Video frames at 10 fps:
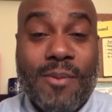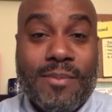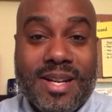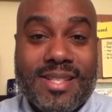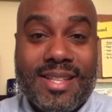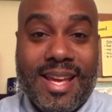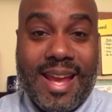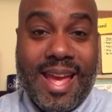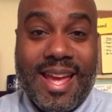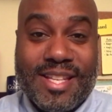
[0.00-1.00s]
much
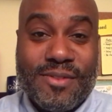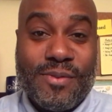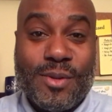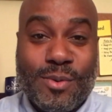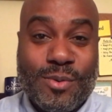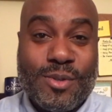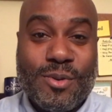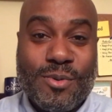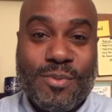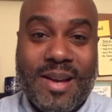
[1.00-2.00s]
that adds fuel
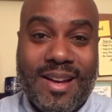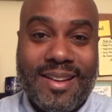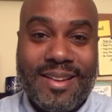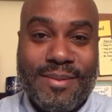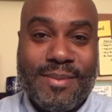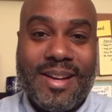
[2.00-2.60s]
to my